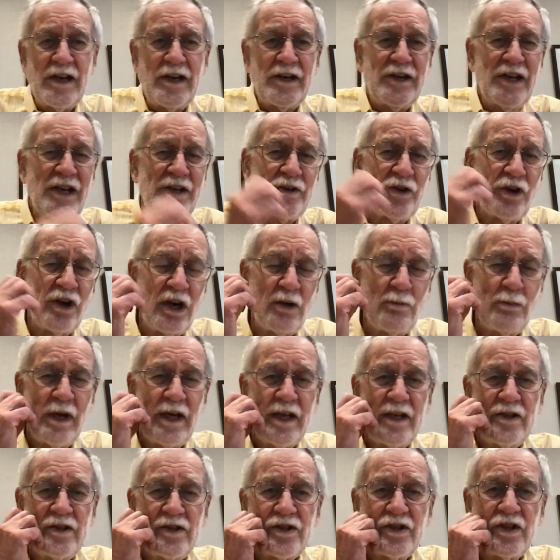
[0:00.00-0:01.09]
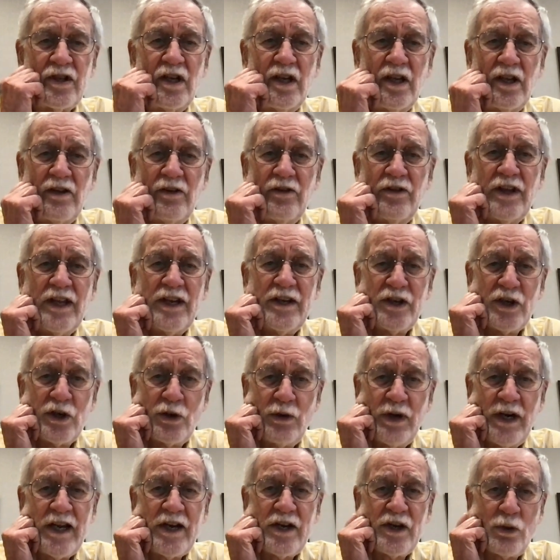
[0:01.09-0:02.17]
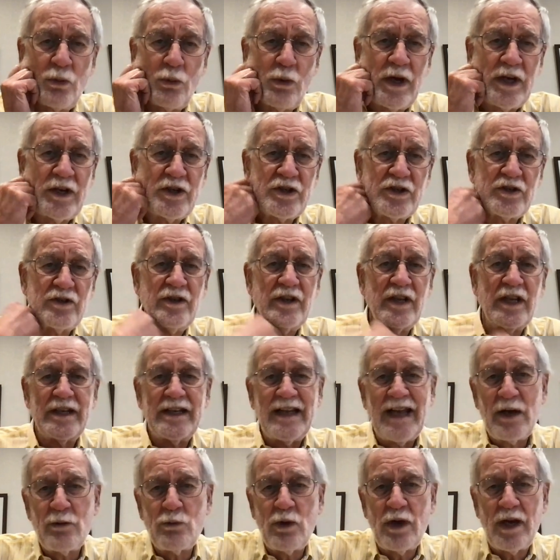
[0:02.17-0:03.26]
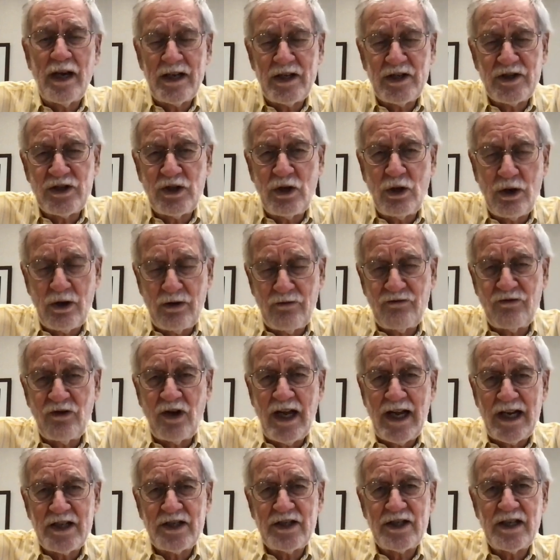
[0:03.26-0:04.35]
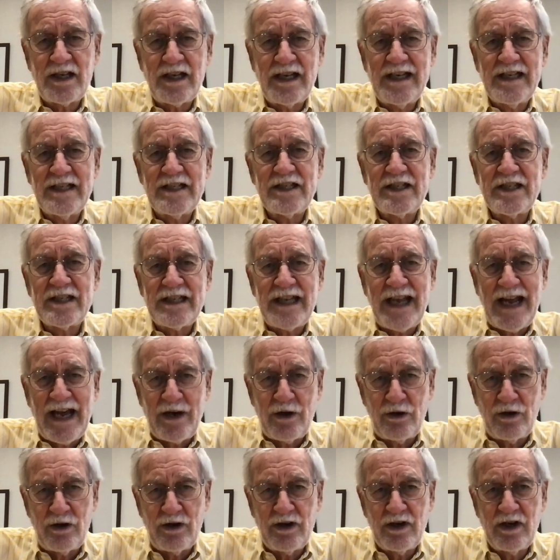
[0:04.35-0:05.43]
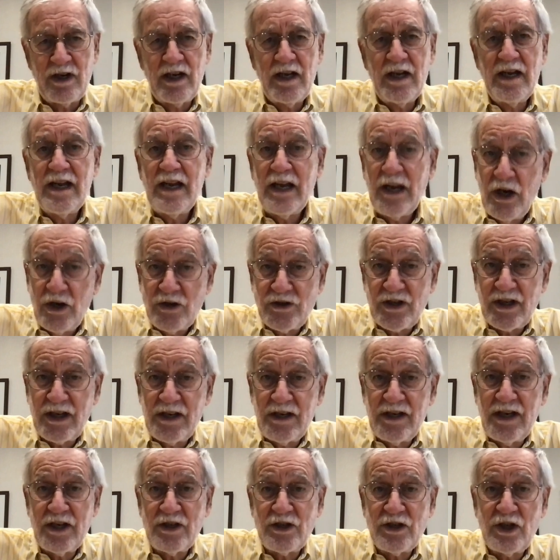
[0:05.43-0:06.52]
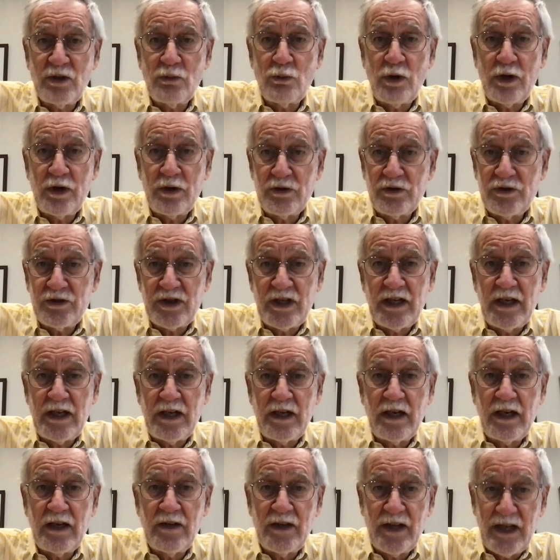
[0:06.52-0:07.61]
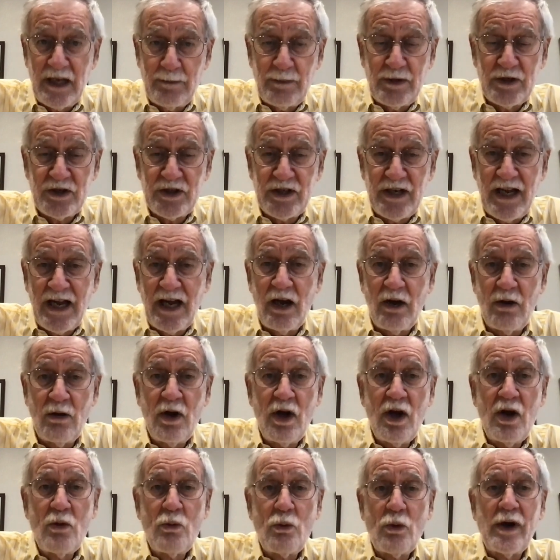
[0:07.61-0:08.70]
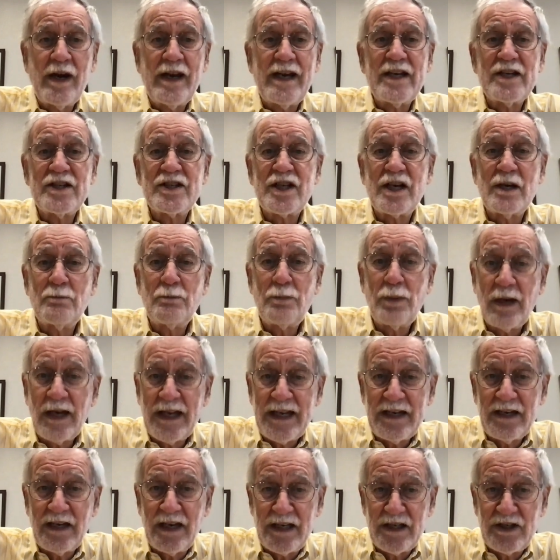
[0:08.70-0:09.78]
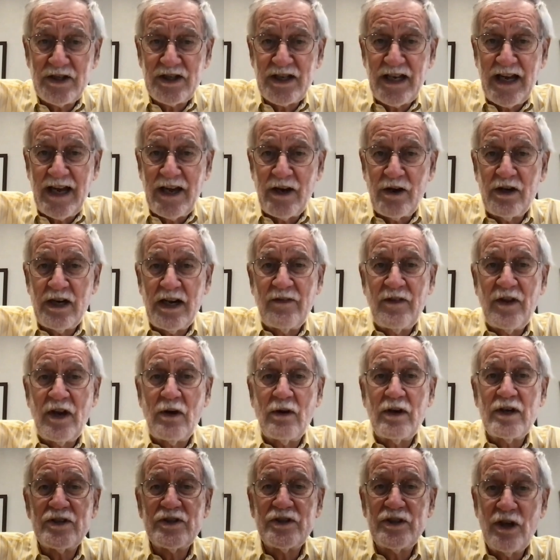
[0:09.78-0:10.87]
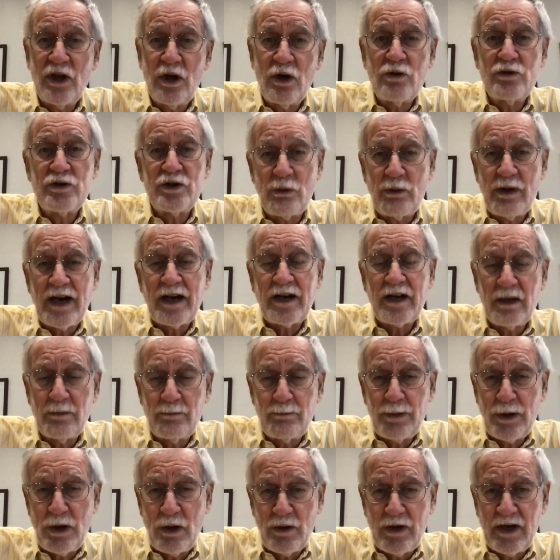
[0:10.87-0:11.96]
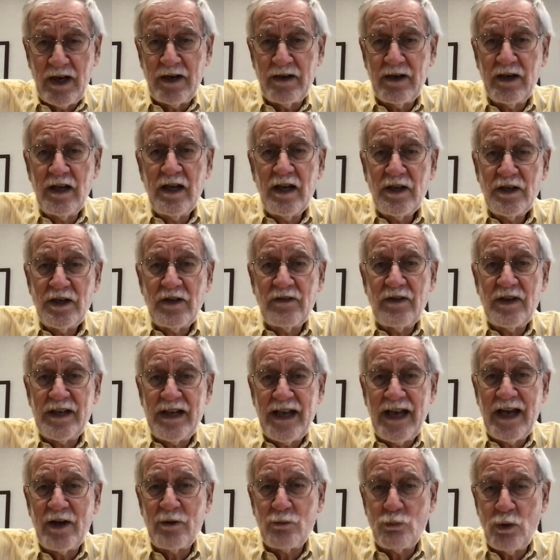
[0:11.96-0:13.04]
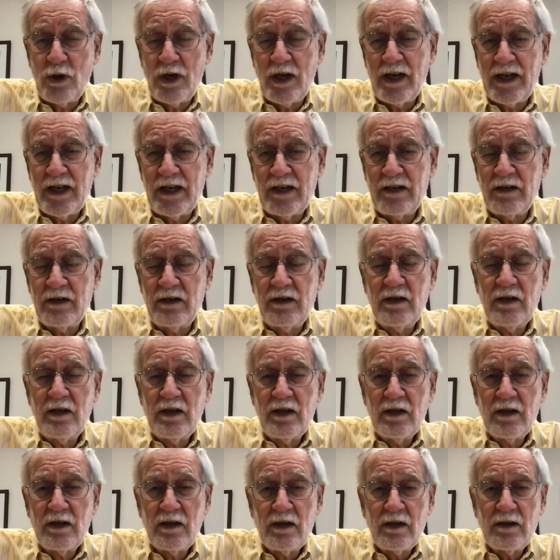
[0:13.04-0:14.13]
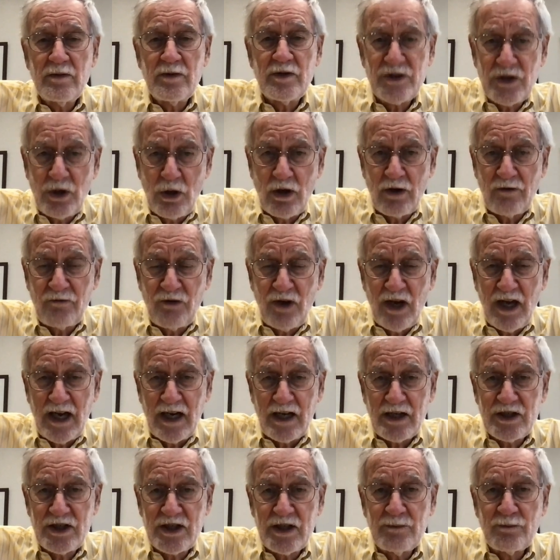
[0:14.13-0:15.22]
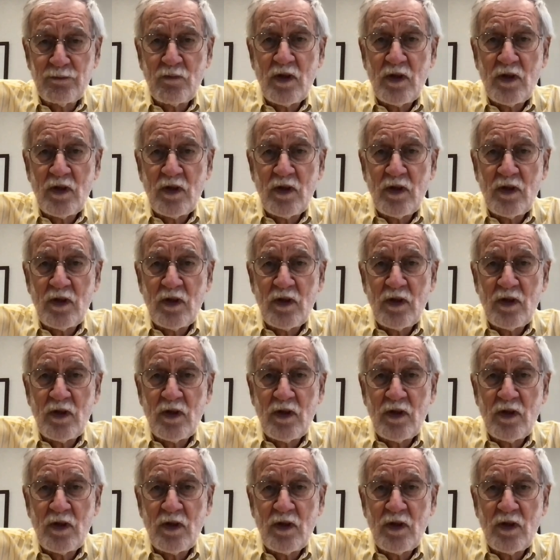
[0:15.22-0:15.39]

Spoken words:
determines the degree to which the downwelling solar flux is scattered. Here's a condition where you see in the image now where it is completely scattered and there is no direct component to the downwelling solar flux.